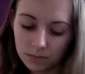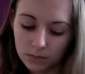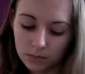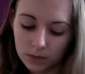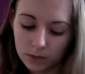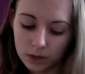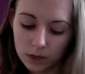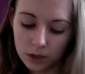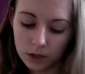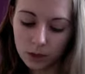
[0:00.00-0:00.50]

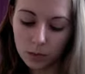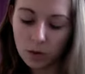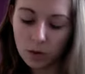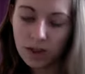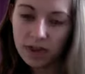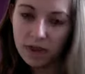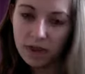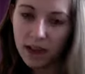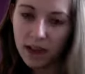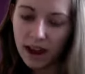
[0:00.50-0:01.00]
So
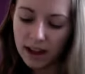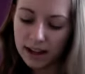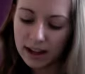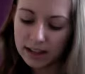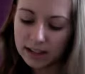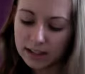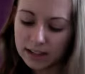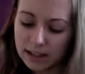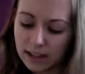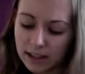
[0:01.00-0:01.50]
with that,
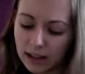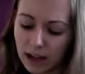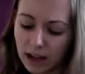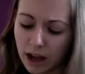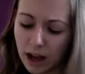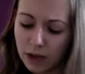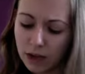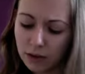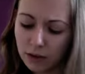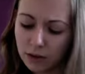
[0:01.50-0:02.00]
it's like
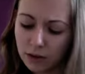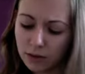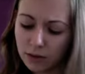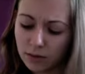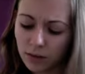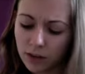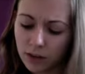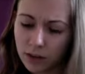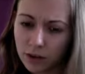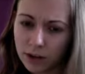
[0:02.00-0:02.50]

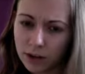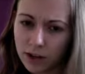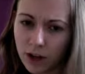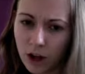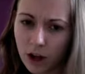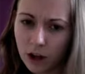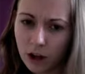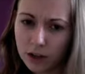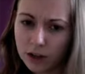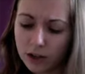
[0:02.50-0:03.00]

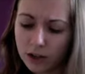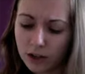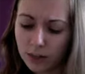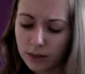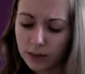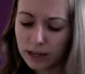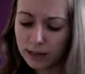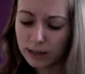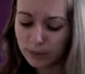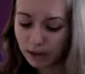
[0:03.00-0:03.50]
$130 or
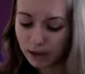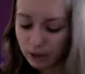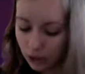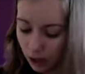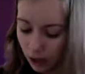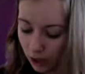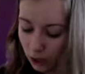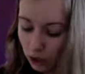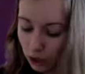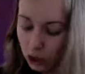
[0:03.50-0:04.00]
something, but
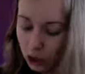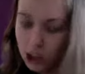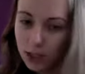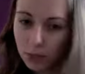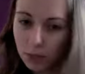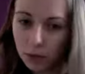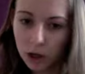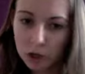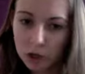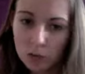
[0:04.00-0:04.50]
just the
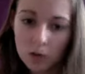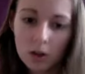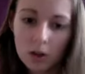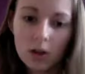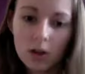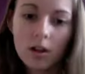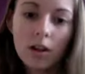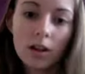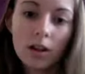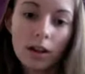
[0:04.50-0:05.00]
brush
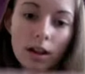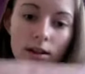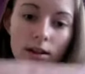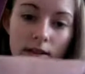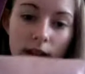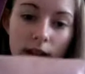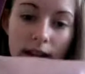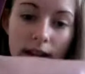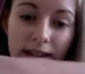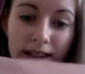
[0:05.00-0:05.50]
roll,
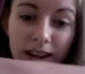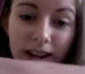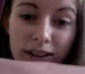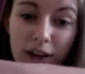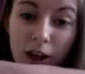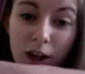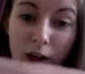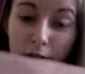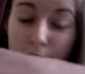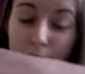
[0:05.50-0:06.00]

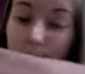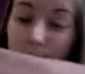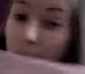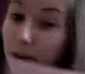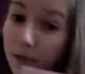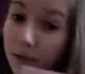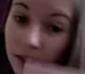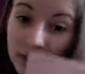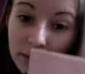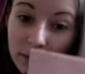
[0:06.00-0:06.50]
$99,
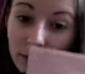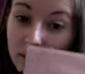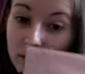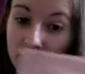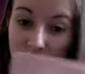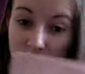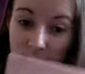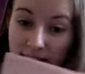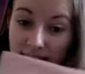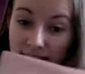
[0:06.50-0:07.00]
perfect
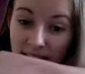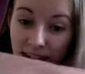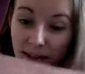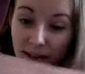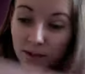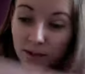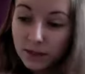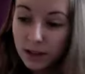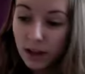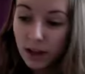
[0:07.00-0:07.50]
Christmas
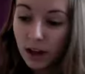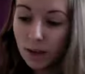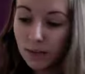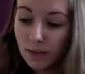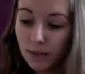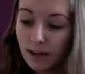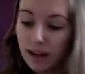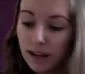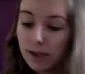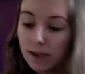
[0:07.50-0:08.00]
gift.
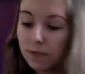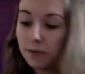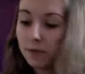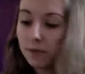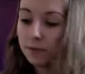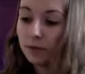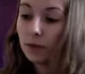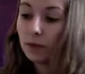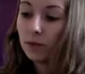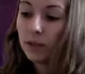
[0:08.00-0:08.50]
If
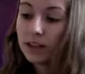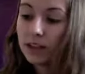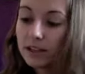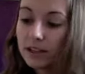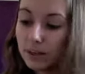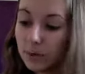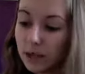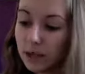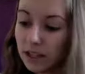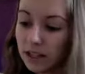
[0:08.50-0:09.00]
you think
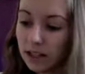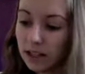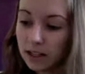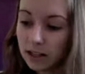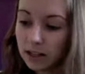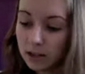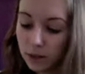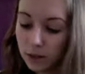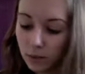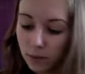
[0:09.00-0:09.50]
somebody
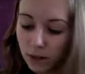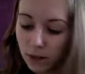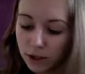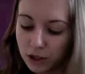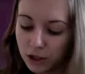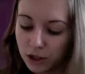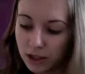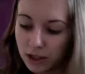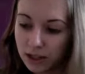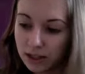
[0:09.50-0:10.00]
needs new
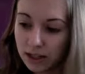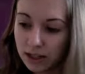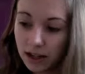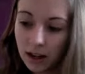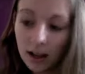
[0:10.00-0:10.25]
brushes,